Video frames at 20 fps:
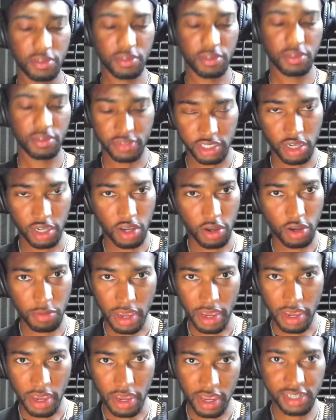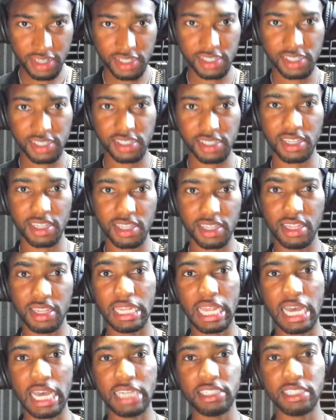For sure, man. This is
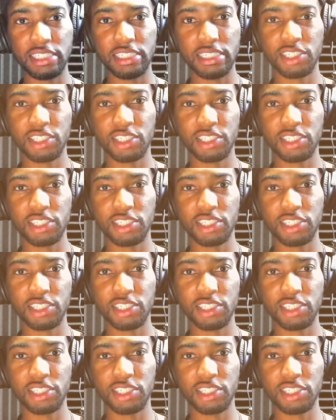Logic's